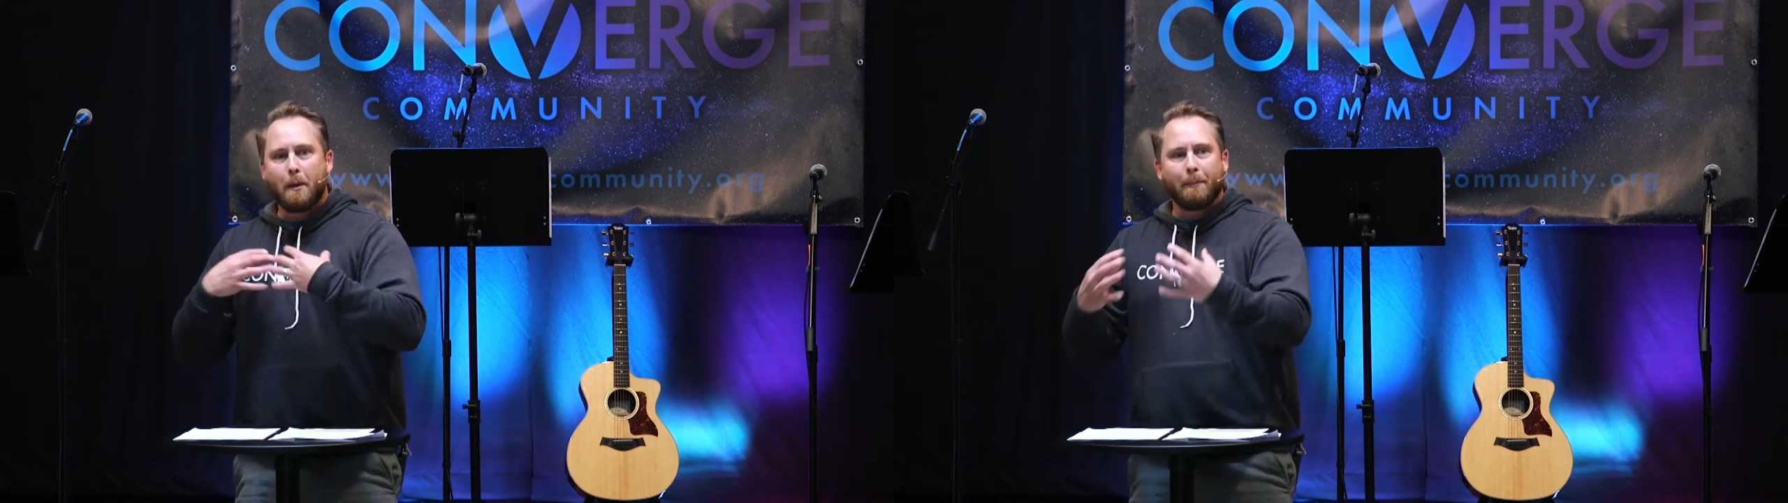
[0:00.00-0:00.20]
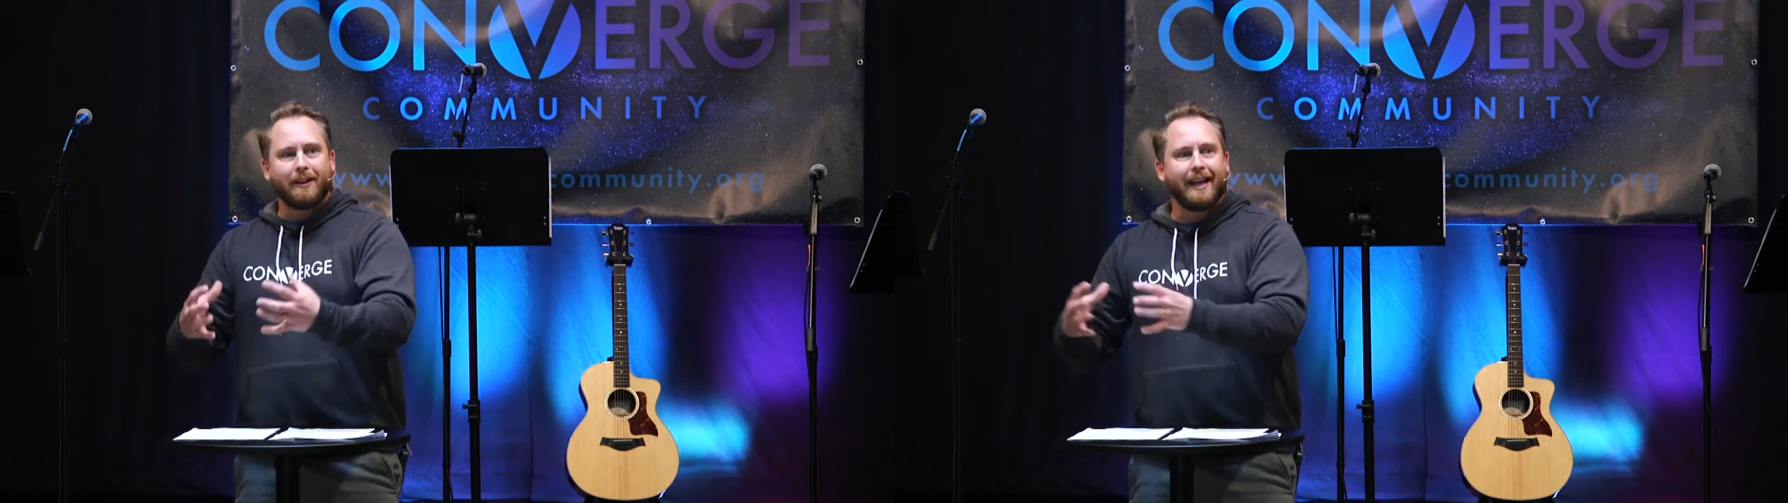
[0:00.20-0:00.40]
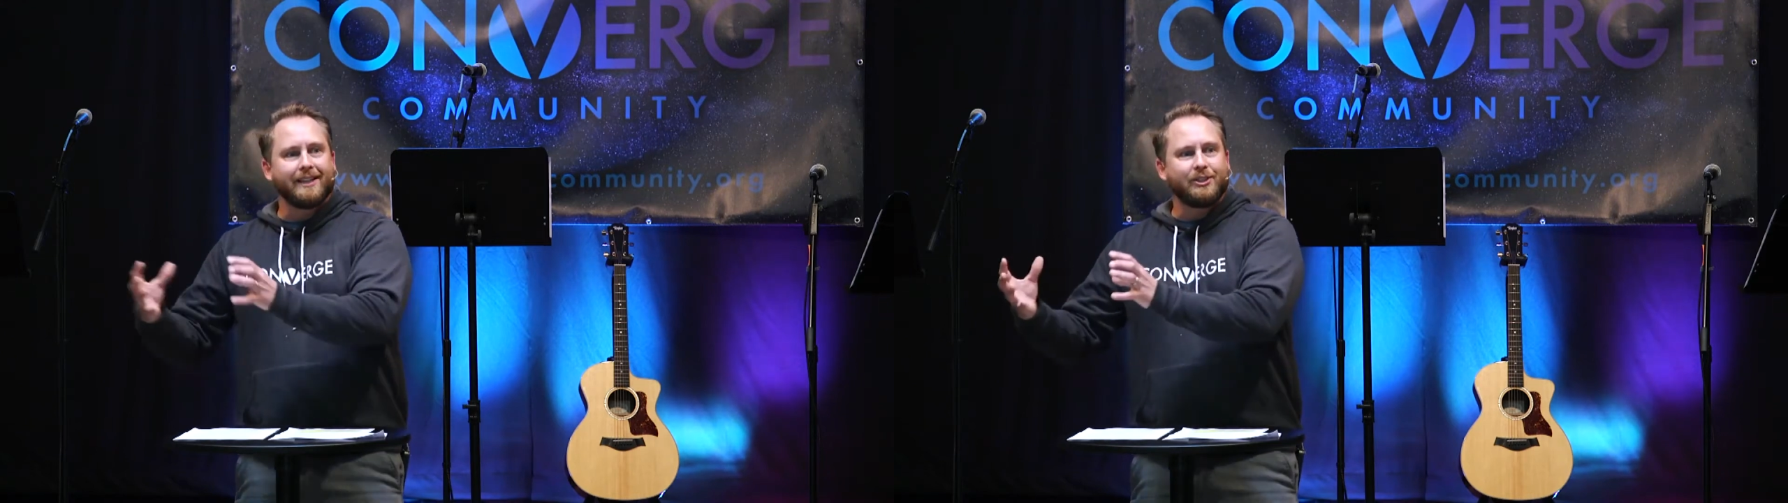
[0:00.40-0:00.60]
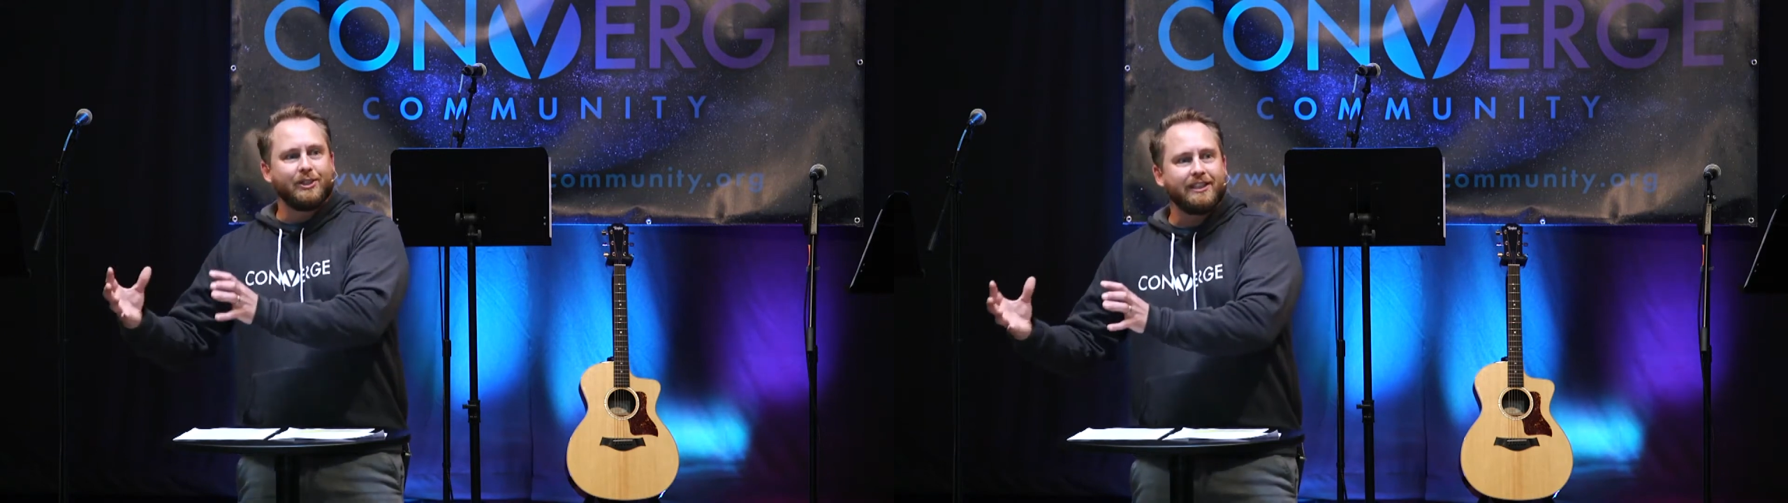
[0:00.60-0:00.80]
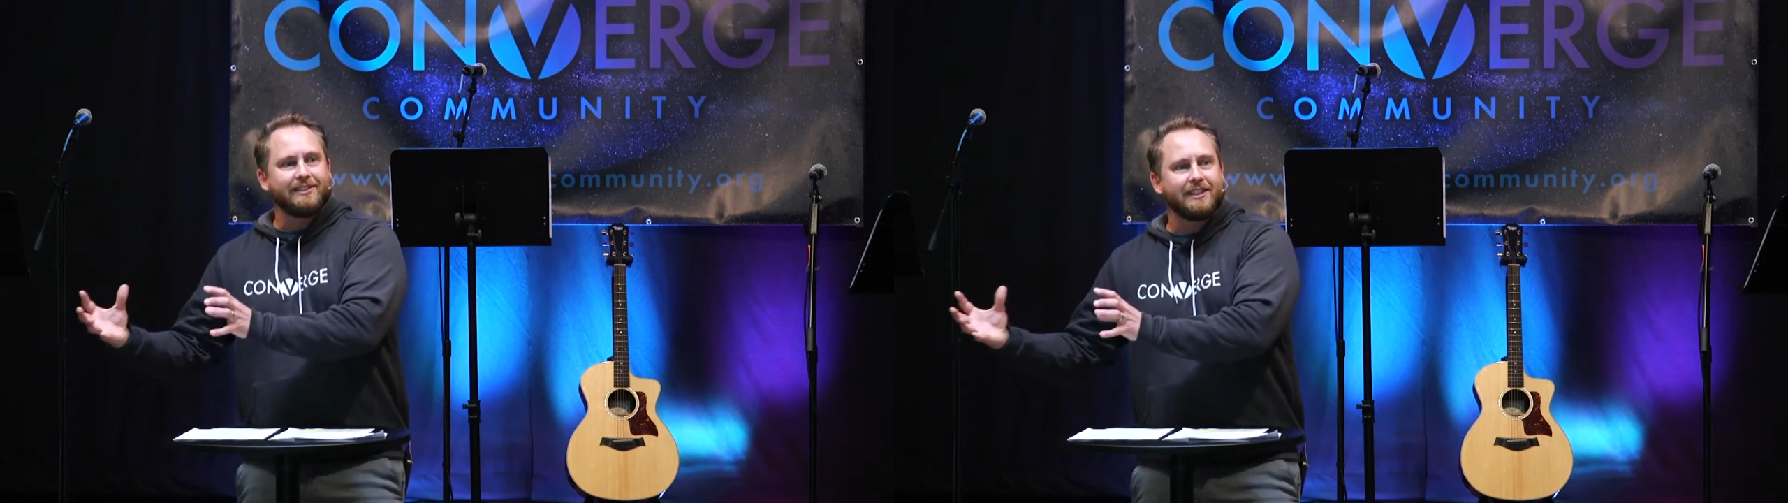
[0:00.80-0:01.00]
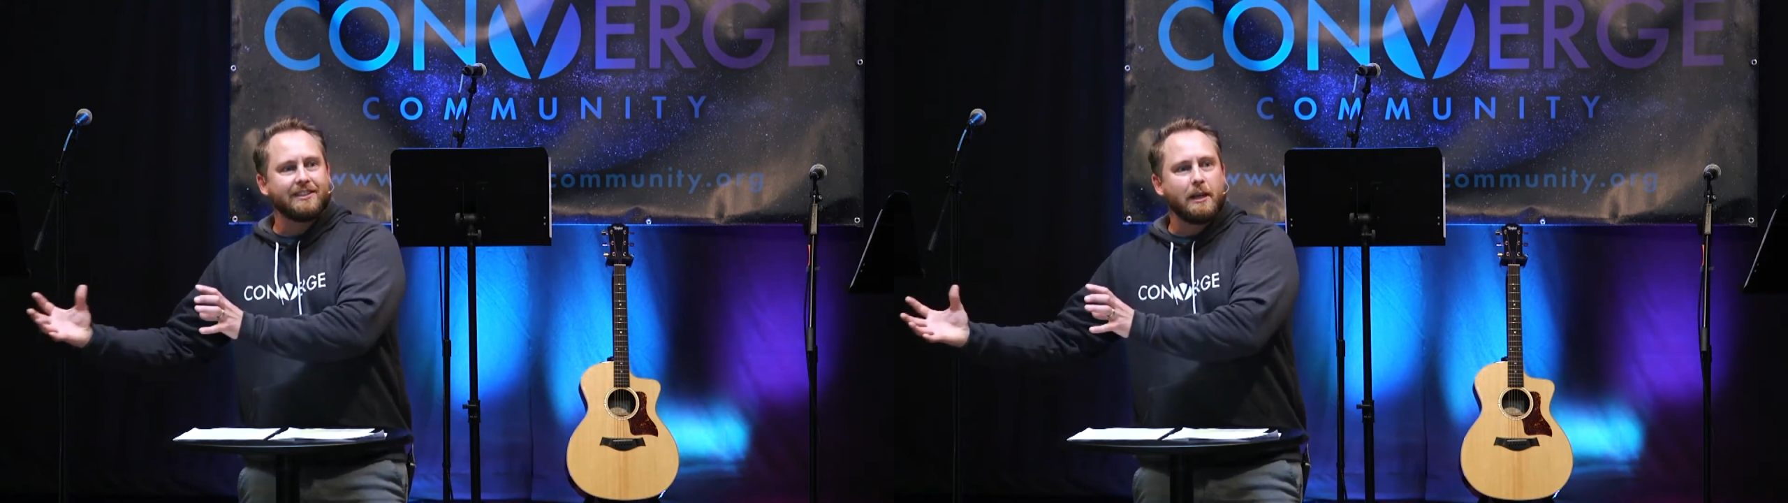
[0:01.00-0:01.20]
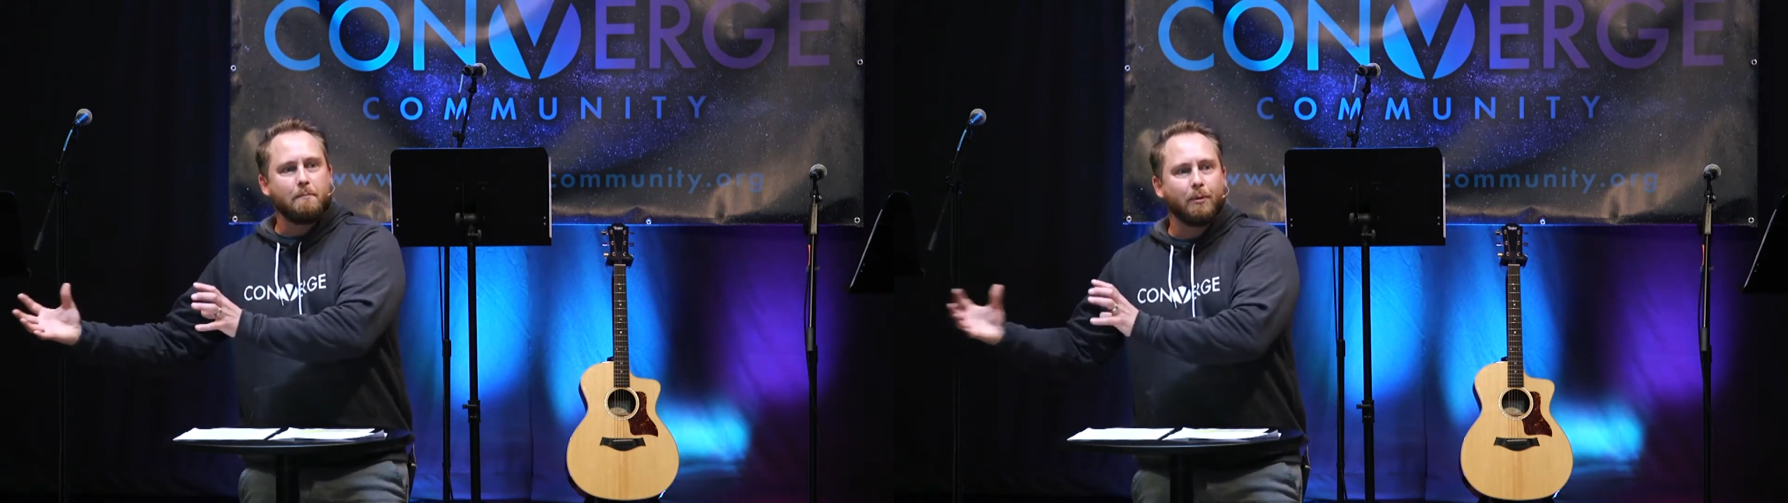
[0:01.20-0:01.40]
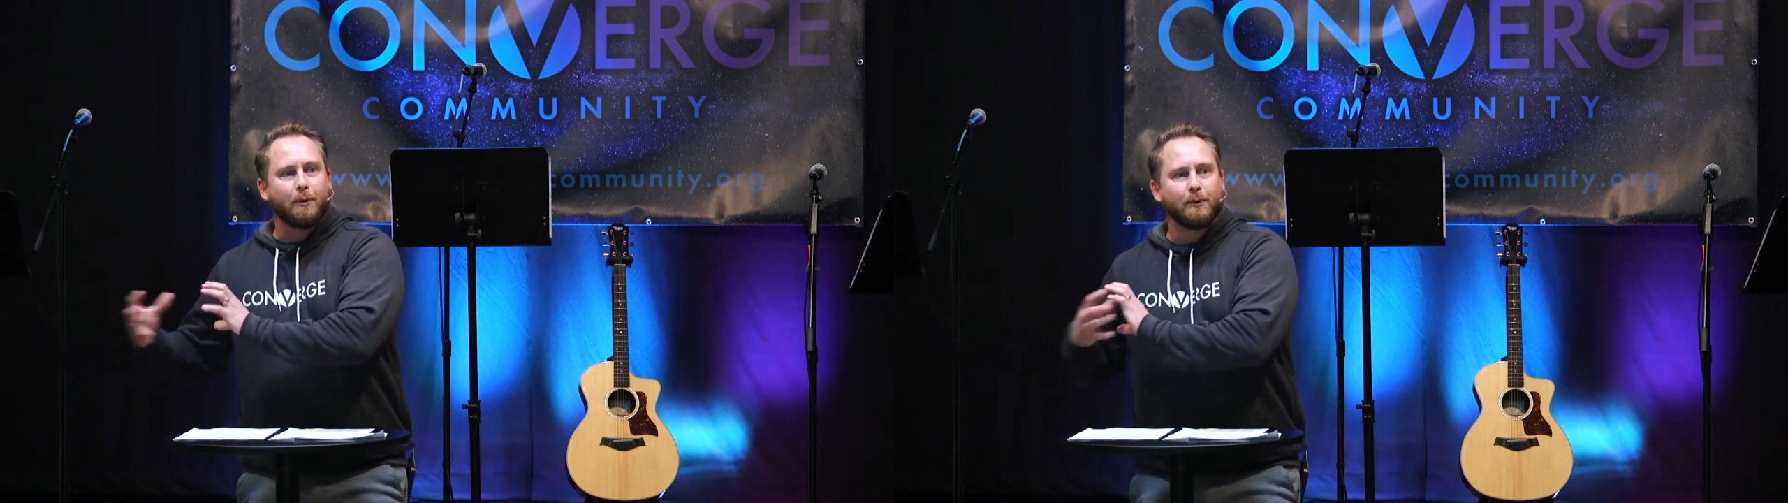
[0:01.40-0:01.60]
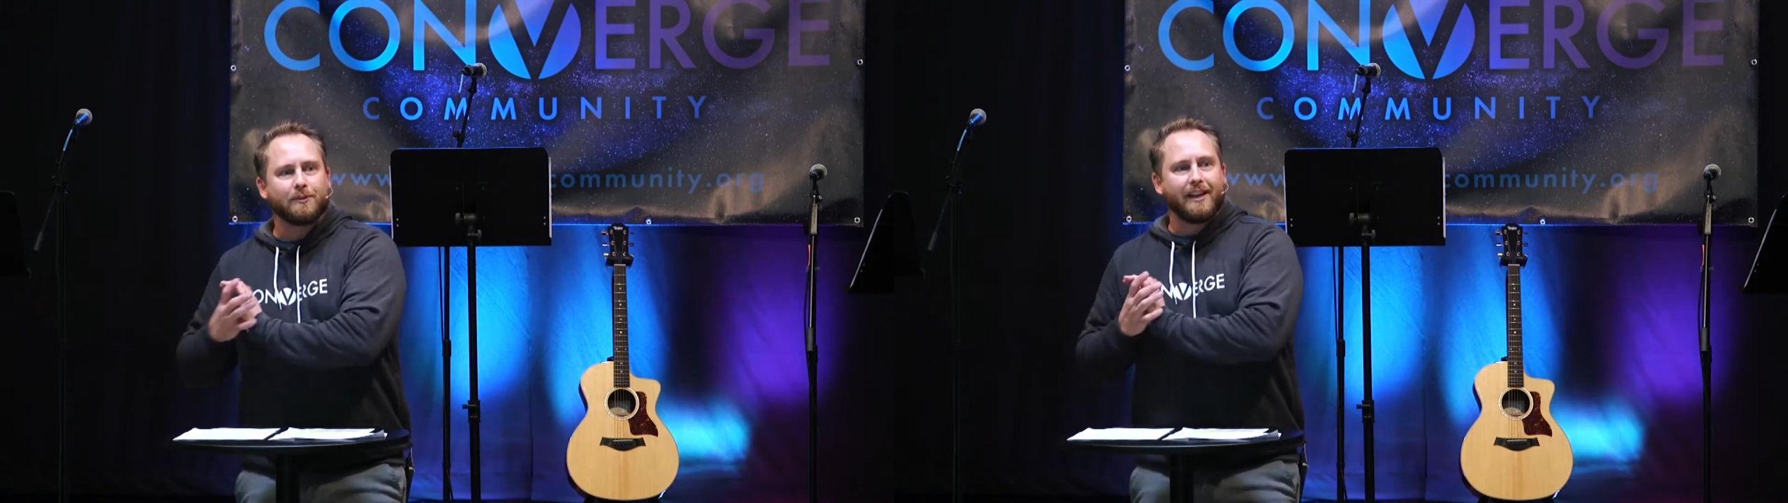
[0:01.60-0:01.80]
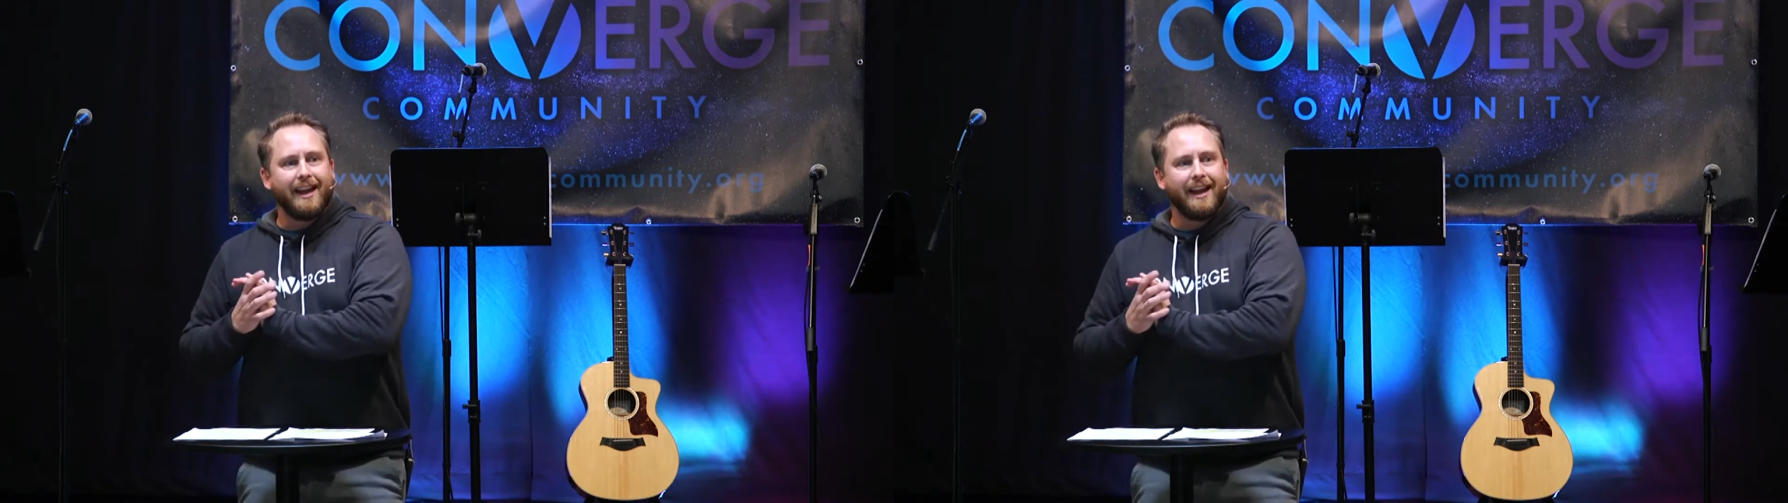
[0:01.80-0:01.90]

but like Jesus, he pulls